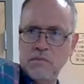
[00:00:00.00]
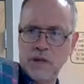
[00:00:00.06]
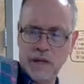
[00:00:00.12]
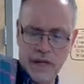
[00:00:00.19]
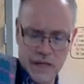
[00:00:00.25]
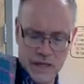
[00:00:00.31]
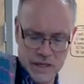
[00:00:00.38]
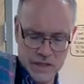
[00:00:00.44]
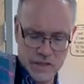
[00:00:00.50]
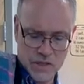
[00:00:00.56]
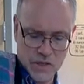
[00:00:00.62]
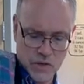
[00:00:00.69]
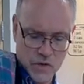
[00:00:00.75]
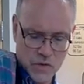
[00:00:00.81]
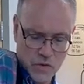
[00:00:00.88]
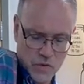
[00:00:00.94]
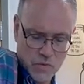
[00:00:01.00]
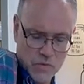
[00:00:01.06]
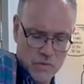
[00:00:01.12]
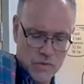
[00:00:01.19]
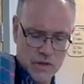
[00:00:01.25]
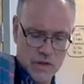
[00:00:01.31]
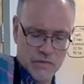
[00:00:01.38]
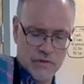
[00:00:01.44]
into
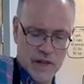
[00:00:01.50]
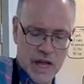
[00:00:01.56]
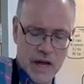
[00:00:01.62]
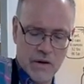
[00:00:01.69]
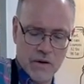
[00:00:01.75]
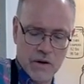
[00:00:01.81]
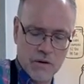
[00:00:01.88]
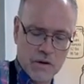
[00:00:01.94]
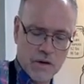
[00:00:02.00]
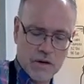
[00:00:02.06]
the flour